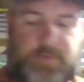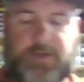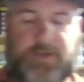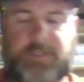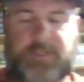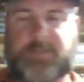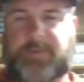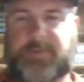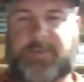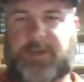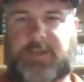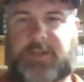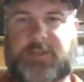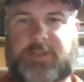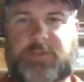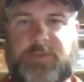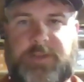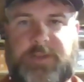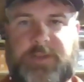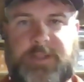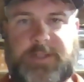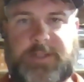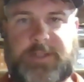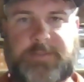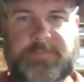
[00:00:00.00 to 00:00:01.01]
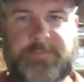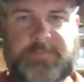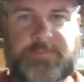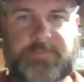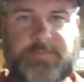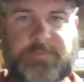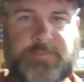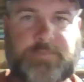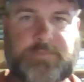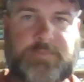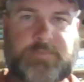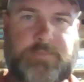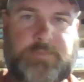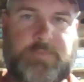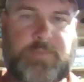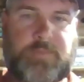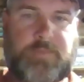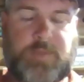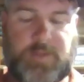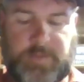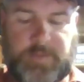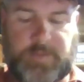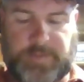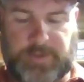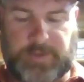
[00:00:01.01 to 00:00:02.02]
experience with it,
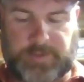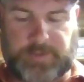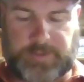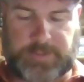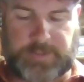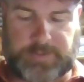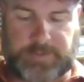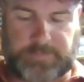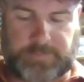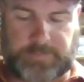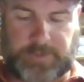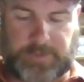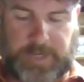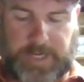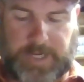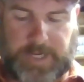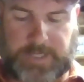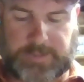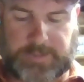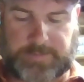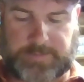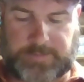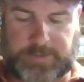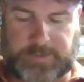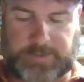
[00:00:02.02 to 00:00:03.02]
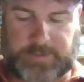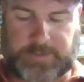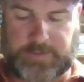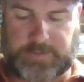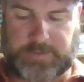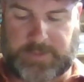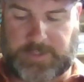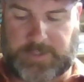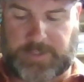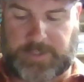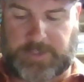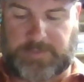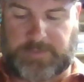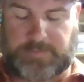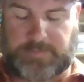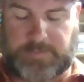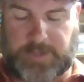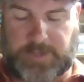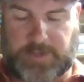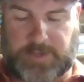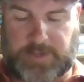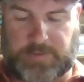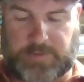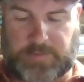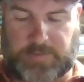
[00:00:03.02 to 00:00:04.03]
be able to grasp or
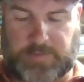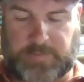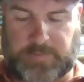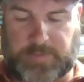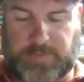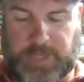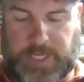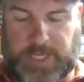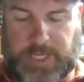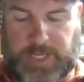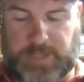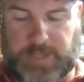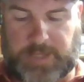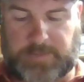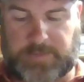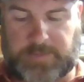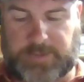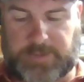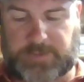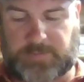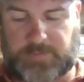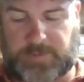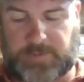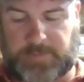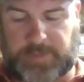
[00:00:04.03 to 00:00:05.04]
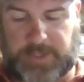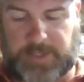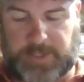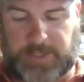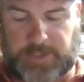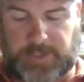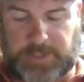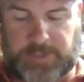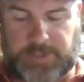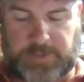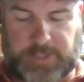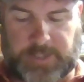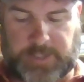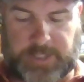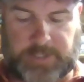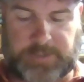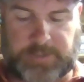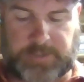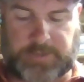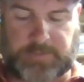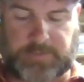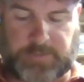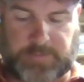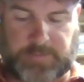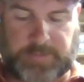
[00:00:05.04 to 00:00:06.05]
know, hey, this would be a good trigger.
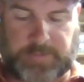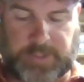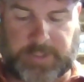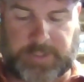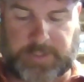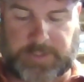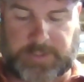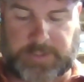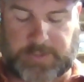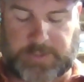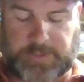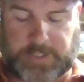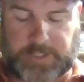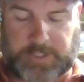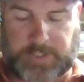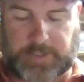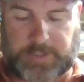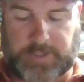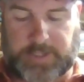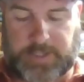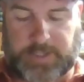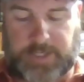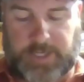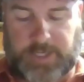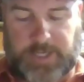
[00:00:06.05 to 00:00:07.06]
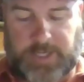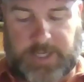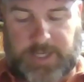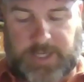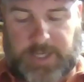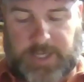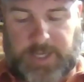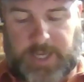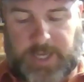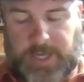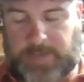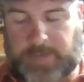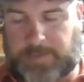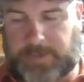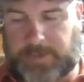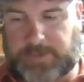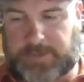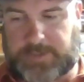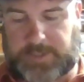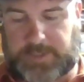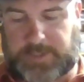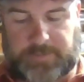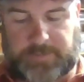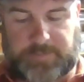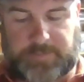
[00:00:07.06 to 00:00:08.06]
This wouldn't be a good trigger. I
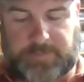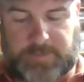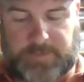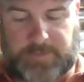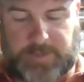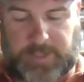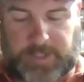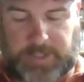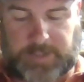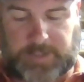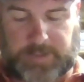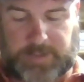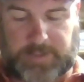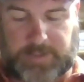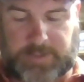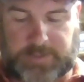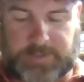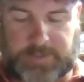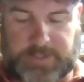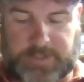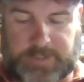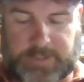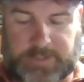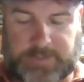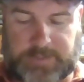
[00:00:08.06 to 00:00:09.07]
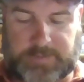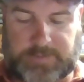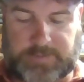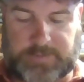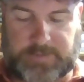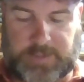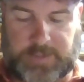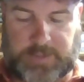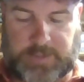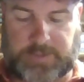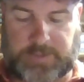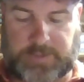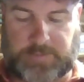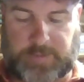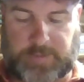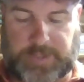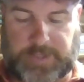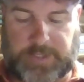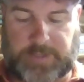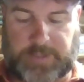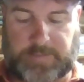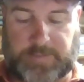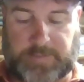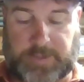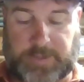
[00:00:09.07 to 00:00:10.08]
personally think that I'll just wind
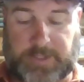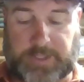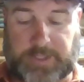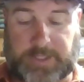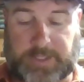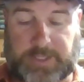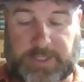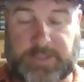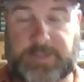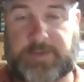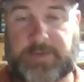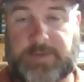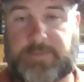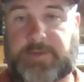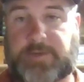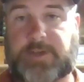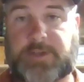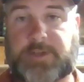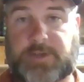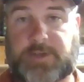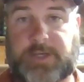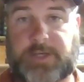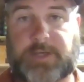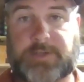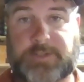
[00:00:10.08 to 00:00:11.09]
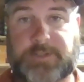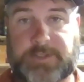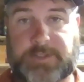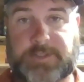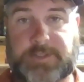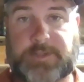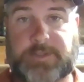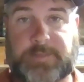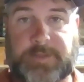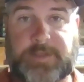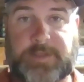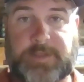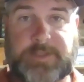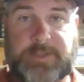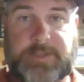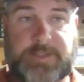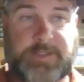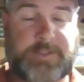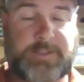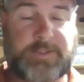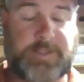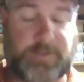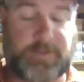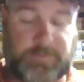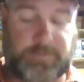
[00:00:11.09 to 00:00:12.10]
up putting a different trigger system in this
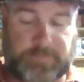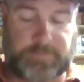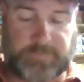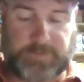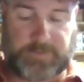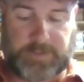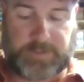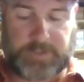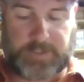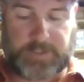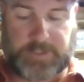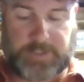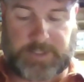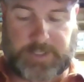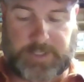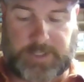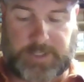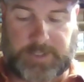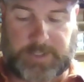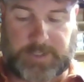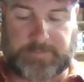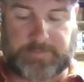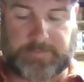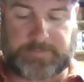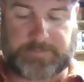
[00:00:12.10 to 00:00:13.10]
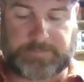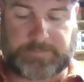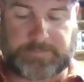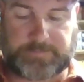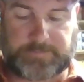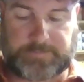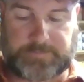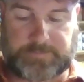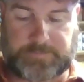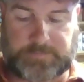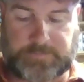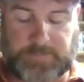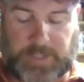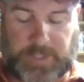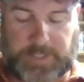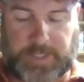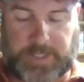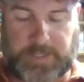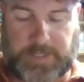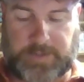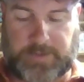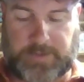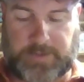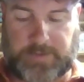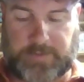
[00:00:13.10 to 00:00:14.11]
itself. Um, I
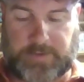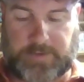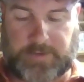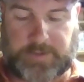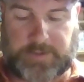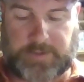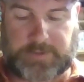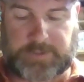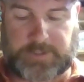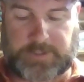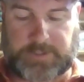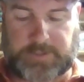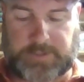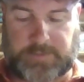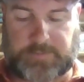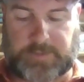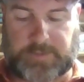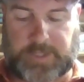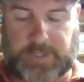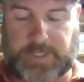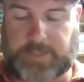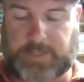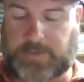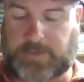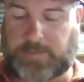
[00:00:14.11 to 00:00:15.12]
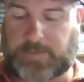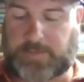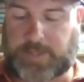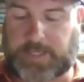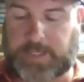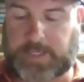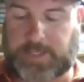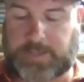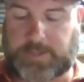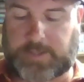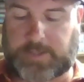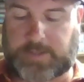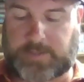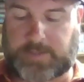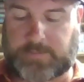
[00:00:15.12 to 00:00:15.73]
kind of honestly don't like the way that